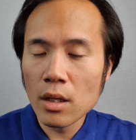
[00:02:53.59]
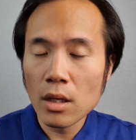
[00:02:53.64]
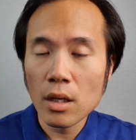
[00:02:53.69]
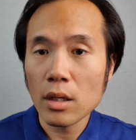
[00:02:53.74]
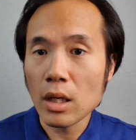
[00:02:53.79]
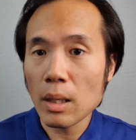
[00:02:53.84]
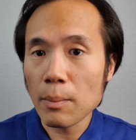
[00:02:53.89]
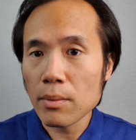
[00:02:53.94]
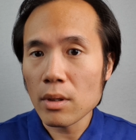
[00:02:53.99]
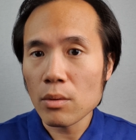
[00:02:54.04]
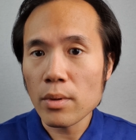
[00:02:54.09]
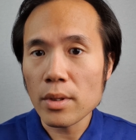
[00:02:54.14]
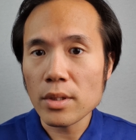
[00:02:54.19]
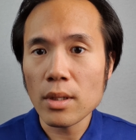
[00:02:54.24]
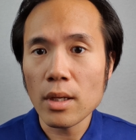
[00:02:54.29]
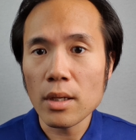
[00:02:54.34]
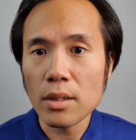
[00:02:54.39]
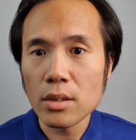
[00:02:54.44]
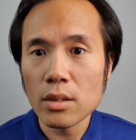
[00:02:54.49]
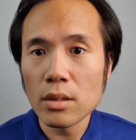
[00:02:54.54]
A couple of weeks
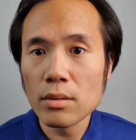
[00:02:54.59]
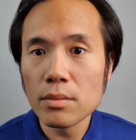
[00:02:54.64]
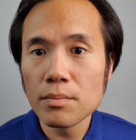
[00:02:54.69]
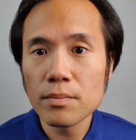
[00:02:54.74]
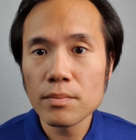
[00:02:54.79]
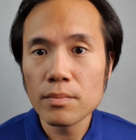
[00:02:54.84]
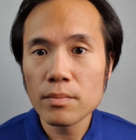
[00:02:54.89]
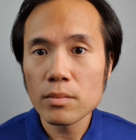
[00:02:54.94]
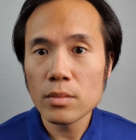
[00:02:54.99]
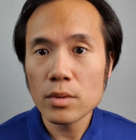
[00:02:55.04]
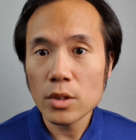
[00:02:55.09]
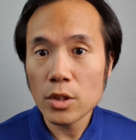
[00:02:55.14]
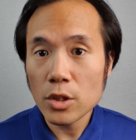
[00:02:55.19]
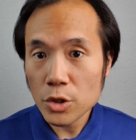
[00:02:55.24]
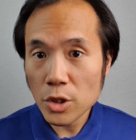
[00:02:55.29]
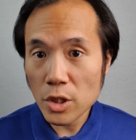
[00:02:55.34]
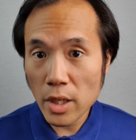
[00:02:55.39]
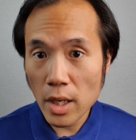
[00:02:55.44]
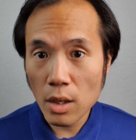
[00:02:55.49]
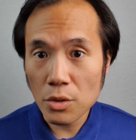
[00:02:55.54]
later,
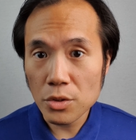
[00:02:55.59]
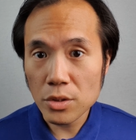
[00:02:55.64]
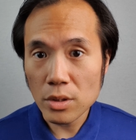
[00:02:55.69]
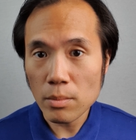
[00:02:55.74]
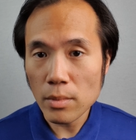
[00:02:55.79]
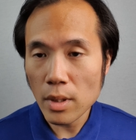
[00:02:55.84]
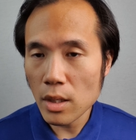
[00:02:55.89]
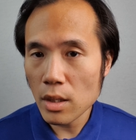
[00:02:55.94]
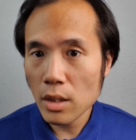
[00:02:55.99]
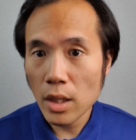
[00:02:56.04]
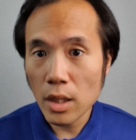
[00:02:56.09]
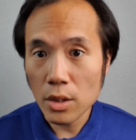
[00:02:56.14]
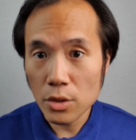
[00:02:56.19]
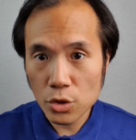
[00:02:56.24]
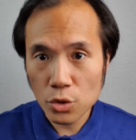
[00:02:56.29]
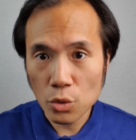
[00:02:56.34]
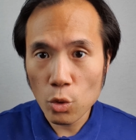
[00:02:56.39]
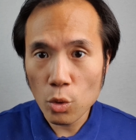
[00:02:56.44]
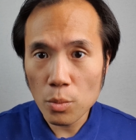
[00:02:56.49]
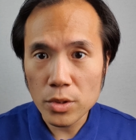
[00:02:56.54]
she yells at me and
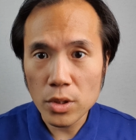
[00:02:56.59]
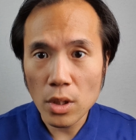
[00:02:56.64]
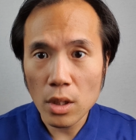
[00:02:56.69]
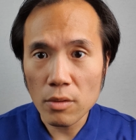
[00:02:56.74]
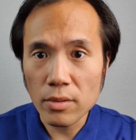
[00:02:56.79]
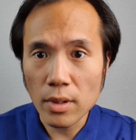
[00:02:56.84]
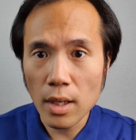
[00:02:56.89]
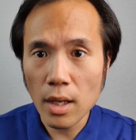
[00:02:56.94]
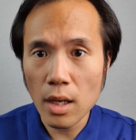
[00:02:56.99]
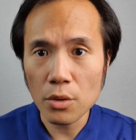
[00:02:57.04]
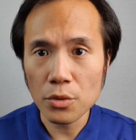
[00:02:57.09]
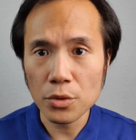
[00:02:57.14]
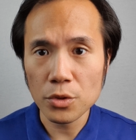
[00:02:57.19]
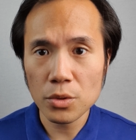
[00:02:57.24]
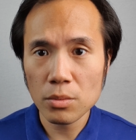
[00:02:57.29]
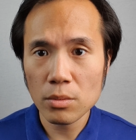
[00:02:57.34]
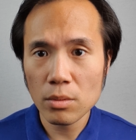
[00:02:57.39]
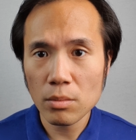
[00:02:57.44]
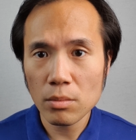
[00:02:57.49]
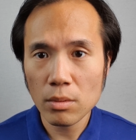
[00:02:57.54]
storms out of the house
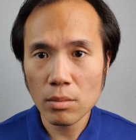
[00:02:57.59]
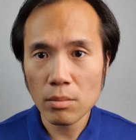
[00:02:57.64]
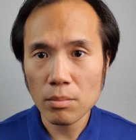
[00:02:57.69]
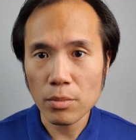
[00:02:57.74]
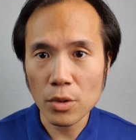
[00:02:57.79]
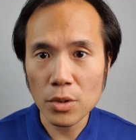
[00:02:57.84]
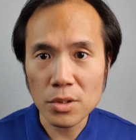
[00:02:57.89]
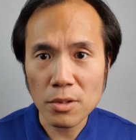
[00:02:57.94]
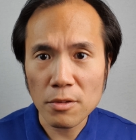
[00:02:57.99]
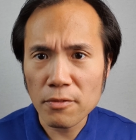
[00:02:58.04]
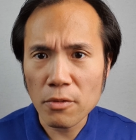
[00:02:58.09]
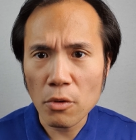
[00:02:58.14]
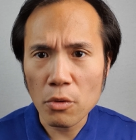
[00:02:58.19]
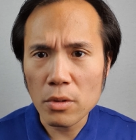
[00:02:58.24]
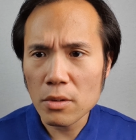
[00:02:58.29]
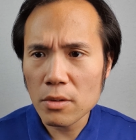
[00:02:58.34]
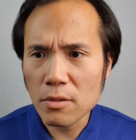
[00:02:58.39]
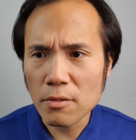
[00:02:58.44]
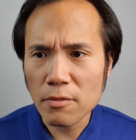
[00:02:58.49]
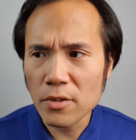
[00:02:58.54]
because I
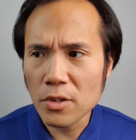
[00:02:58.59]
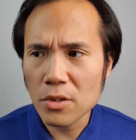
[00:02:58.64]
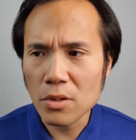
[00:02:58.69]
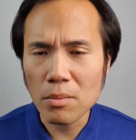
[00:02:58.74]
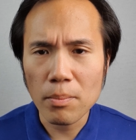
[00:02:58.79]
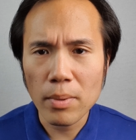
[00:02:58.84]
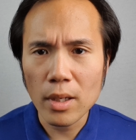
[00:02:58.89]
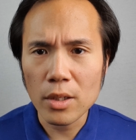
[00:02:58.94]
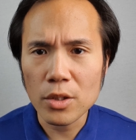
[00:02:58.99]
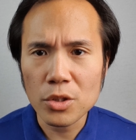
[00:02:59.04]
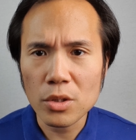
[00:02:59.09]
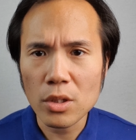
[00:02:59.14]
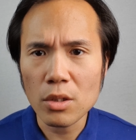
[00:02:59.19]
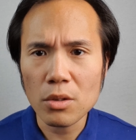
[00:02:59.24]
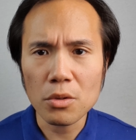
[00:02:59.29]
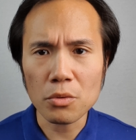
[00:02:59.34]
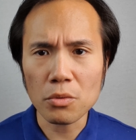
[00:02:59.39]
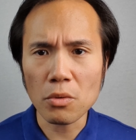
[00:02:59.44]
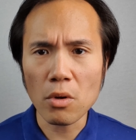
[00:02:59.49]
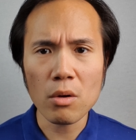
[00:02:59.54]
folded the fitted bed sheet
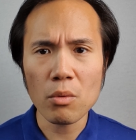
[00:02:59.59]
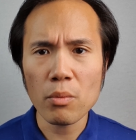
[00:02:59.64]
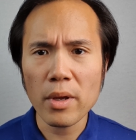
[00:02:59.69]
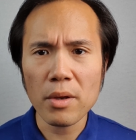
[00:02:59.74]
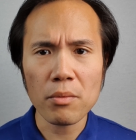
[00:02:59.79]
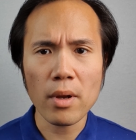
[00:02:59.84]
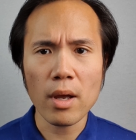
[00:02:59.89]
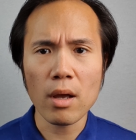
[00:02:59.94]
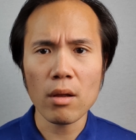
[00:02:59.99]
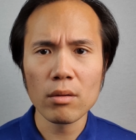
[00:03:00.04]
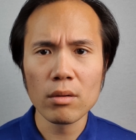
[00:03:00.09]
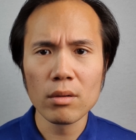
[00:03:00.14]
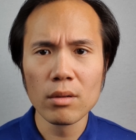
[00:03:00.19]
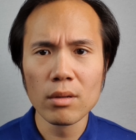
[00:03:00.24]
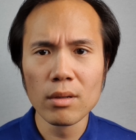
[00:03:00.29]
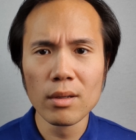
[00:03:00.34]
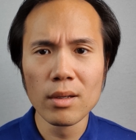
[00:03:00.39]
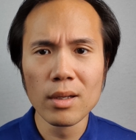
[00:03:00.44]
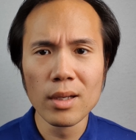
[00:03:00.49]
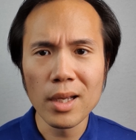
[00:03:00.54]
the wrong way around,
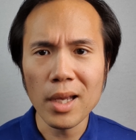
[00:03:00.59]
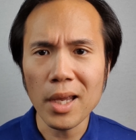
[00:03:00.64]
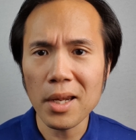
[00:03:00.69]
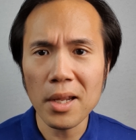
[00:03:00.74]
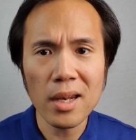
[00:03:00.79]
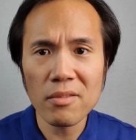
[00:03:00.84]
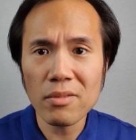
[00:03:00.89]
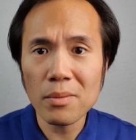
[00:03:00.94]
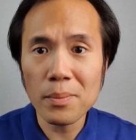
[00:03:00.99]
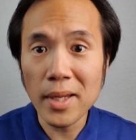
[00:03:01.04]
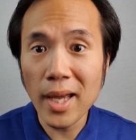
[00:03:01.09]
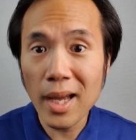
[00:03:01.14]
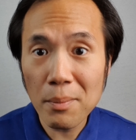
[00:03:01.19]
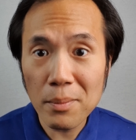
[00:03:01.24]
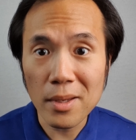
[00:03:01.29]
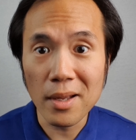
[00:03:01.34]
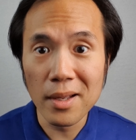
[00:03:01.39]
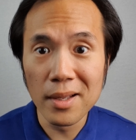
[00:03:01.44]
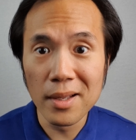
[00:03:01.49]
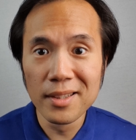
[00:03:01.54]
and I've never been
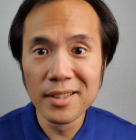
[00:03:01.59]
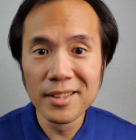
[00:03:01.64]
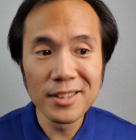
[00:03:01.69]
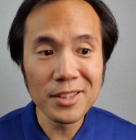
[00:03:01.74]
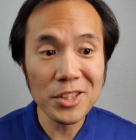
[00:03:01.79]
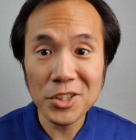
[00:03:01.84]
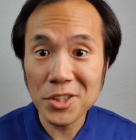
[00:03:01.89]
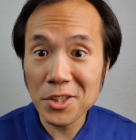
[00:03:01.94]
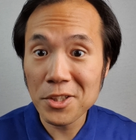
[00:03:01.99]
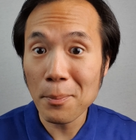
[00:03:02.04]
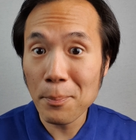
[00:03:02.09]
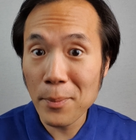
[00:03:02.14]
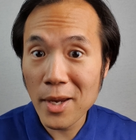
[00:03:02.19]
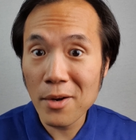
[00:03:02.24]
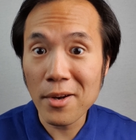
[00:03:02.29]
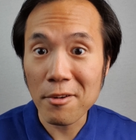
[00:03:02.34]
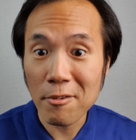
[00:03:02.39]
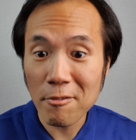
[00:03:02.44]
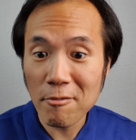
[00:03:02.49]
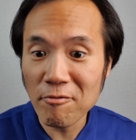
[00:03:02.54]
happier to see a
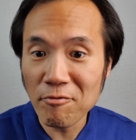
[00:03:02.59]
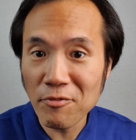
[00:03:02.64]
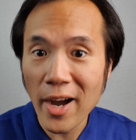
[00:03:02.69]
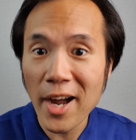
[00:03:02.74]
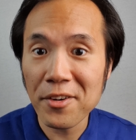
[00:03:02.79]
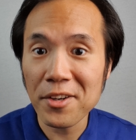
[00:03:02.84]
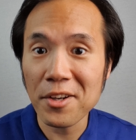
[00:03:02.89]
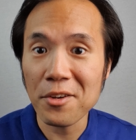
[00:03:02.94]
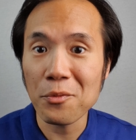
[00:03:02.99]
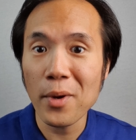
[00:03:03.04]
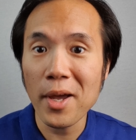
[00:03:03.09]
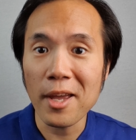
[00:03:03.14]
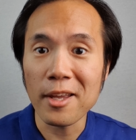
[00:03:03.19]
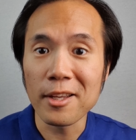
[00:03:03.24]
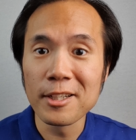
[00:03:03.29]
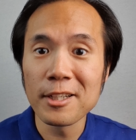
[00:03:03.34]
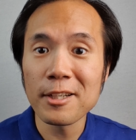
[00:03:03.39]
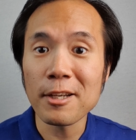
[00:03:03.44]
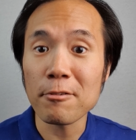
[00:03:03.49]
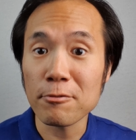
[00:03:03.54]
period firing away
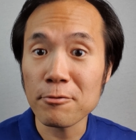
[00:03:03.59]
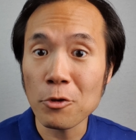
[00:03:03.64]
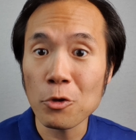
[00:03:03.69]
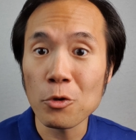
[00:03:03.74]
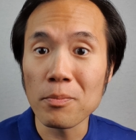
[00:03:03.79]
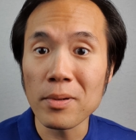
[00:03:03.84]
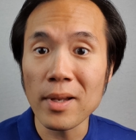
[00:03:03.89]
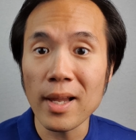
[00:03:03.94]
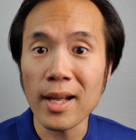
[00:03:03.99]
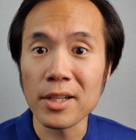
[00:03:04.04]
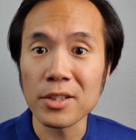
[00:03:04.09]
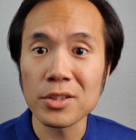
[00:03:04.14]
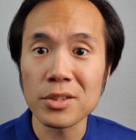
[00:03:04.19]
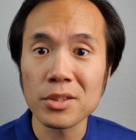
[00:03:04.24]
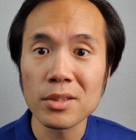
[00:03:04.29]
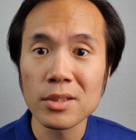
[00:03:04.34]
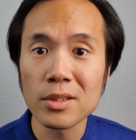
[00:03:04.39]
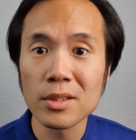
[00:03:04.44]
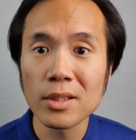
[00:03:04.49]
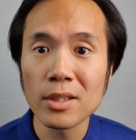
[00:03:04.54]
at full blast.
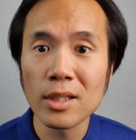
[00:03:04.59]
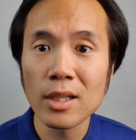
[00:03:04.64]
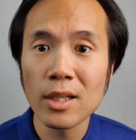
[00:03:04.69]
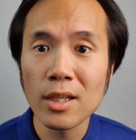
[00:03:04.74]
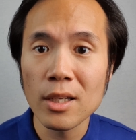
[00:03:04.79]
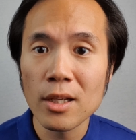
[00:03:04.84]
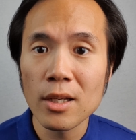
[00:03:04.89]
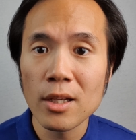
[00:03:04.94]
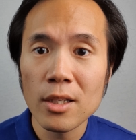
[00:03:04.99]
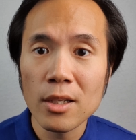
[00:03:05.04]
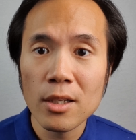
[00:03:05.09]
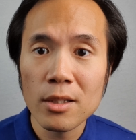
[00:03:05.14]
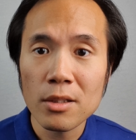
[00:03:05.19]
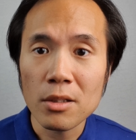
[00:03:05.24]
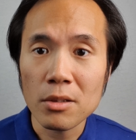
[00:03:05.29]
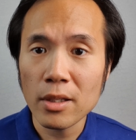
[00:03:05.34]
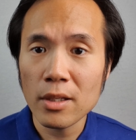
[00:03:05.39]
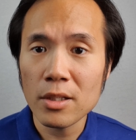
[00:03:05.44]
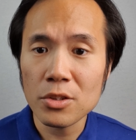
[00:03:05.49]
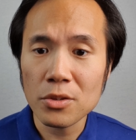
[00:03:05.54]
The
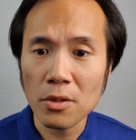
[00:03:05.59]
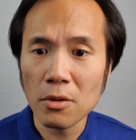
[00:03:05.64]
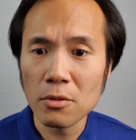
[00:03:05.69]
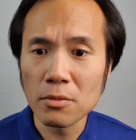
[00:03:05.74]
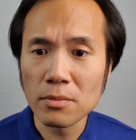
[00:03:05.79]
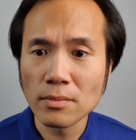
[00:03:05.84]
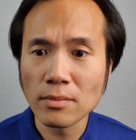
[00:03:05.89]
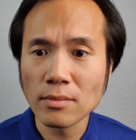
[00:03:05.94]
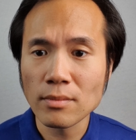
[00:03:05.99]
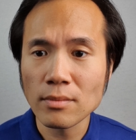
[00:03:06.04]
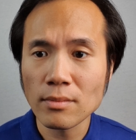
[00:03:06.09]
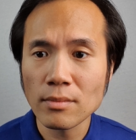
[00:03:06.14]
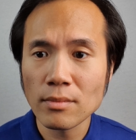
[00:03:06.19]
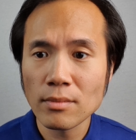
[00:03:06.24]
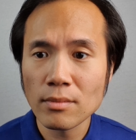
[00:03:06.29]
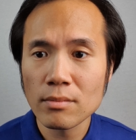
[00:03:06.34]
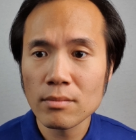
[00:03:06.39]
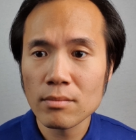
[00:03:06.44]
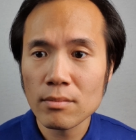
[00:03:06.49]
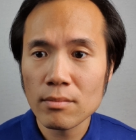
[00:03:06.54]
thing is though,
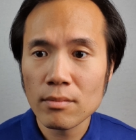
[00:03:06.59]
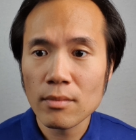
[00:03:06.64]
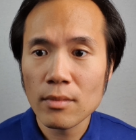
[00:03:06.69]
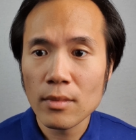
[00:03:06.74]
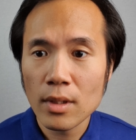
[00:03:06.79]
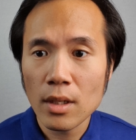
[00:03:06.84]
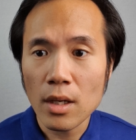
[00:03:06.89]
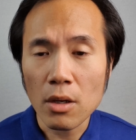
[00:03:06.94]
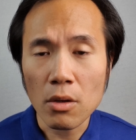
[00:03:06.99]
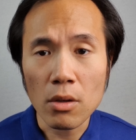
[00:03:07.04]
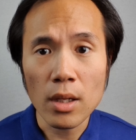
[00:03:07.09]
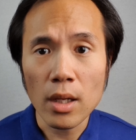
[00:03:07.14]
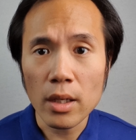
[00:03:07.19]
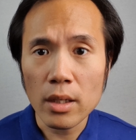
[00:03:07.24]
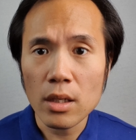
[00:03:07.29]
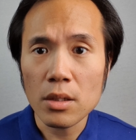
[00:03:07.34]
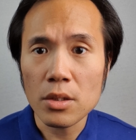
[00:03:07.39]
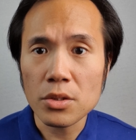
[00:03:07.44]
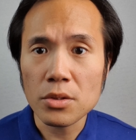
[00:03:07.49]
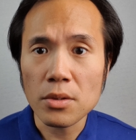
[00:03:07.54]
I got
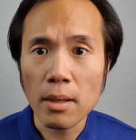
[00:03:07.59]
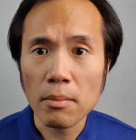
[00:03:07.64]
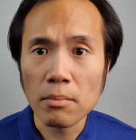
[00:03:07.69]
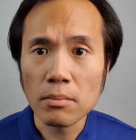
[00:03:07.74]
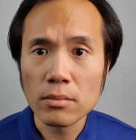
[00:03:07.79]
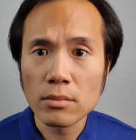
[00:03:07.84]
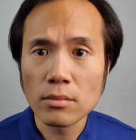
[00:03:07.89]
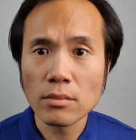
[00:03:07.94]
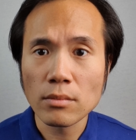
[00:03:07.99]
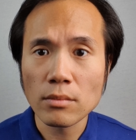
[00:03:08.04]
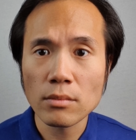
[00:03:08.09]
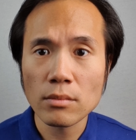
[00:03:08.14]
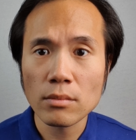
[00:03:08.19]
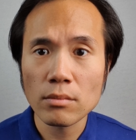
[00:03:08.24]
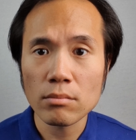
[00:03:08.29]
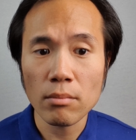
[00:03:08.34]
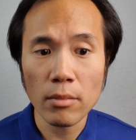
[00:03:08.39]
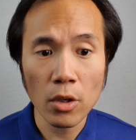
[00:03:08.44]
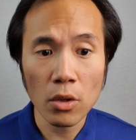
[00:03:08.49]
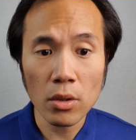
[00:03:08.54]
lucky this time.
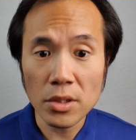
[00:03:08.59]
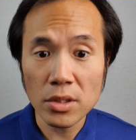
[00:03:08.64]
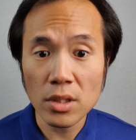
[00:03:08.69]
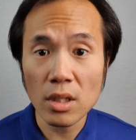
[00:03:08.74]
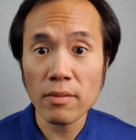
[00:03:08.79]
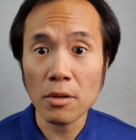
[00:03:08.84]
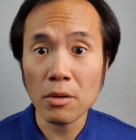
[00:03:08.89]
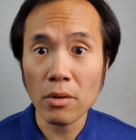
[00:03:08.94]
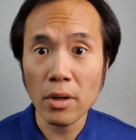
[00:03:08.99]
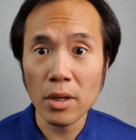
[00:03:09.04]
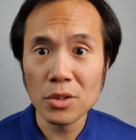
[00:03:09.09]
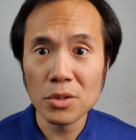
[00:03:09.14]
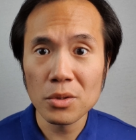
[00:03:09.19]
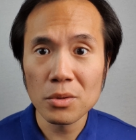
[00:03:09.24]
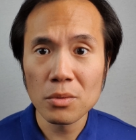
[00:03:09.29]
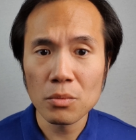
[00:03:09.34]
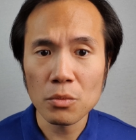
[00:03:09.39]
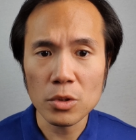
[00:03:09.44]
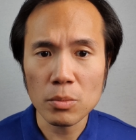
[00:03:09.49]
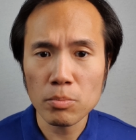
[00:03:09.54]
My only saving grace
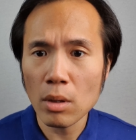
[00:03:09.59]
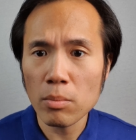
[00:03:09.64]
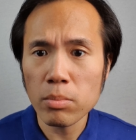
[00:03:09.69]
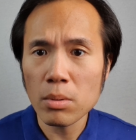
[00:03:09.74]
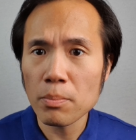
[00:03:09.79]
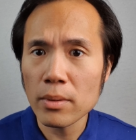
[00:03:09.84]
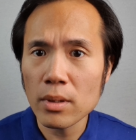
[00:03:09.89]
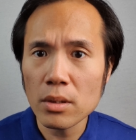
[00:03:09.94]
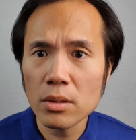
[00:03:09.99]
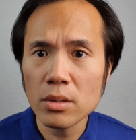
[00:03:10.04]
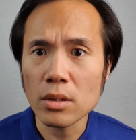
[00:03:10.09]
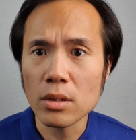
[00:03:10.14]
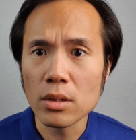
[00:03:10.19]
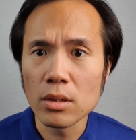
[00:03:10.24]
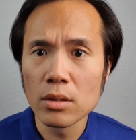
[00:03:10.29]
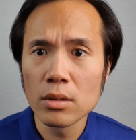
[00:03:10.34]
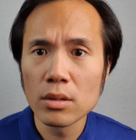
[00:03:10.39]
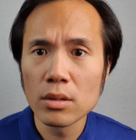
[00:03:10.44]
was probability.